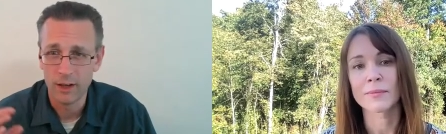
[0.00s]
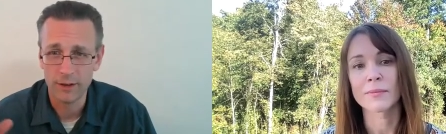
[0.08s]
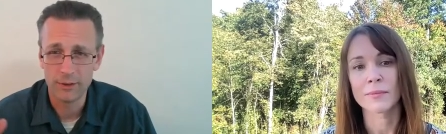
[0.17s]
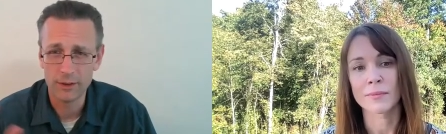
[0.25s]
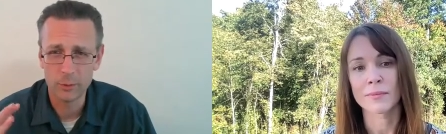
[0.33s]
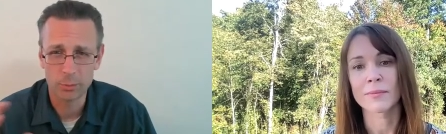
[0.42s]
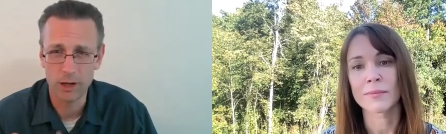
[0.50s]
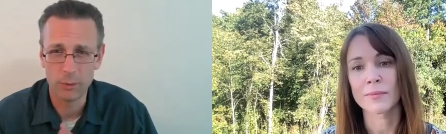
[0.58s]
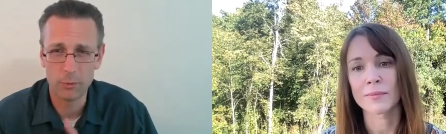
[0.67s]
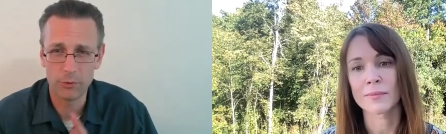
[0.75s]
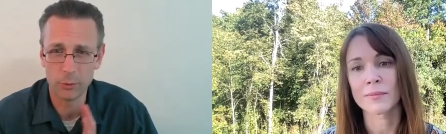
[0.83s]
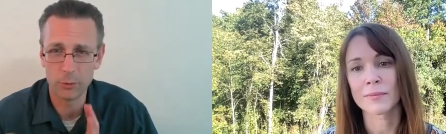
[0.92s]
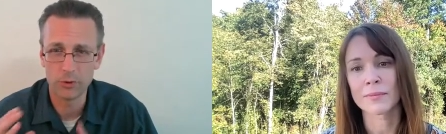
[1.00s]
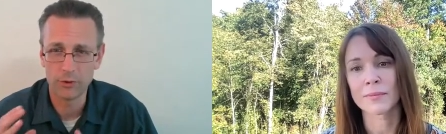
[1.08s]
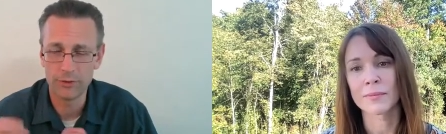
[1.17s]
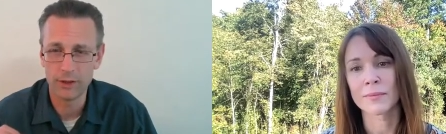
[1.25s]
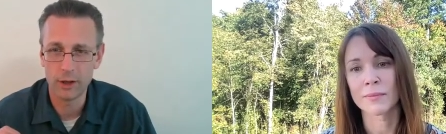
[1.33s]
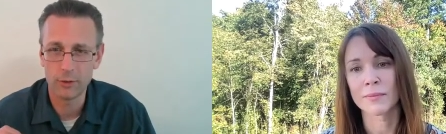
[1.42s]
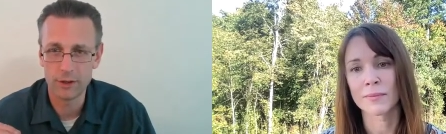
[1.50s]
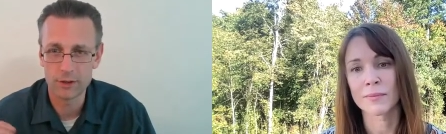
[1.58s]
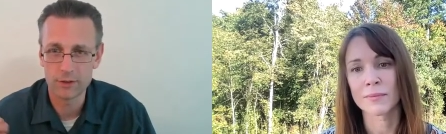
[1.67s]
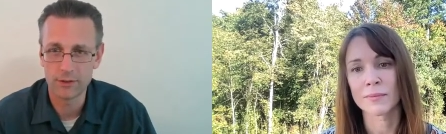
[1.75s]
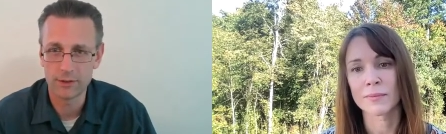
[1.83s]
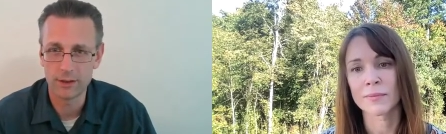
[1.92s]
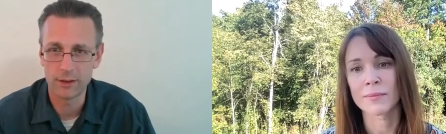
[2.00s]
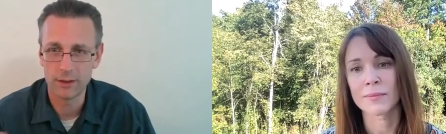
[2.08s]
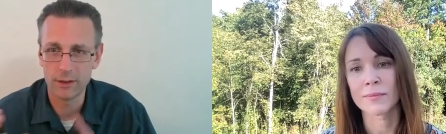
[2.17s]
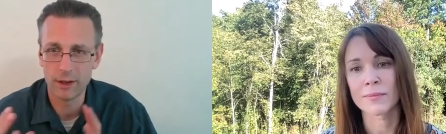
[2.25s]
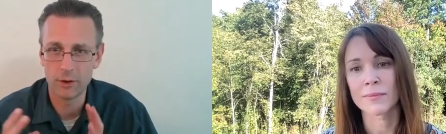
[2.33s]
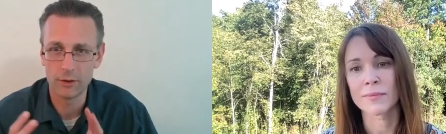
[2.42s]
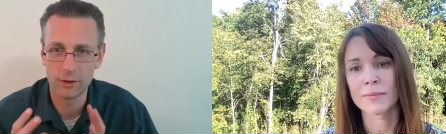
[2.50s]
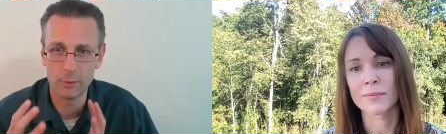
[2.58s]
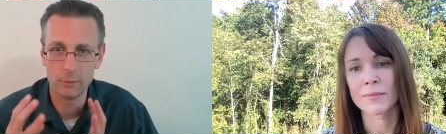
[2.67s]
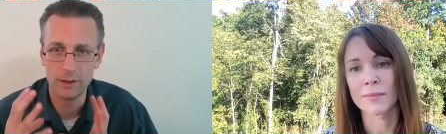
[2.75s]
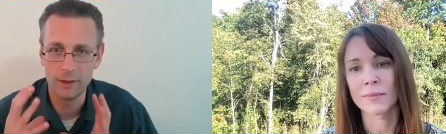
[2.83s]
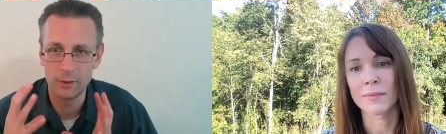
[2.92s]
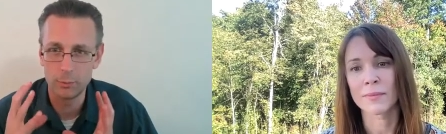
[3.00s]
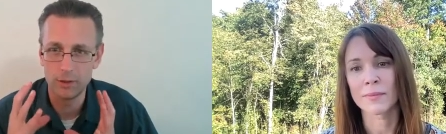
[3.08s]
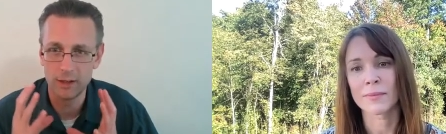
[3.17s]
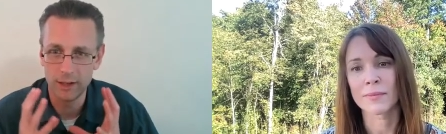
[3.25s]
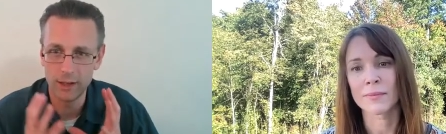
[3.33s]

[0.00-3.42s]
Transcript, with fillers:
Speaker 1: I think the problem with the word selfish is it inherently means being